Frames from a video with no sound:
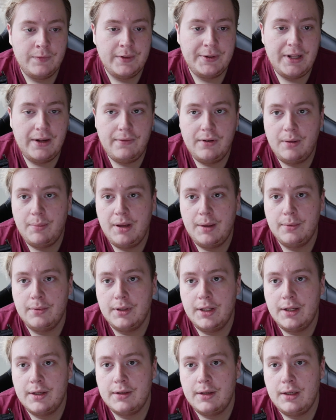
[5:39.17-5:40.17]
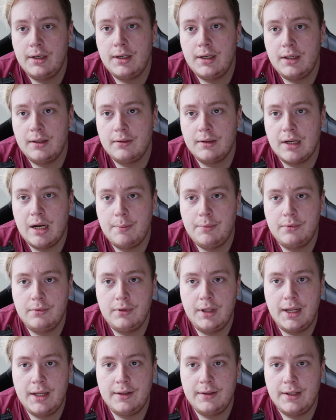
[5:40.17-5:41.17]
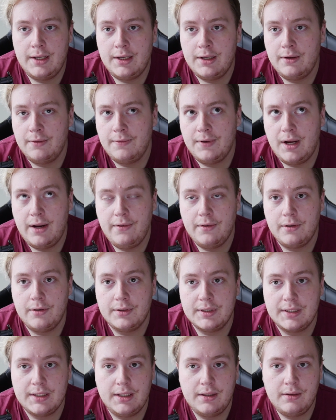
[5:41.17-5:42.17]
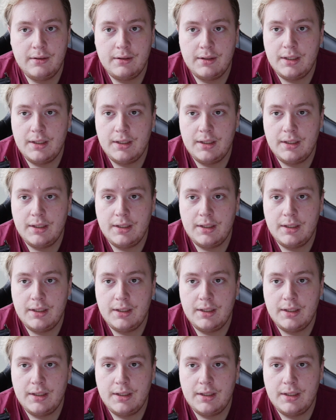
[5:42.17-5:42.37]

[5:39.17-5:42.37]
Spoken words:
lovely people, an Indian couple and their 5-year-old son.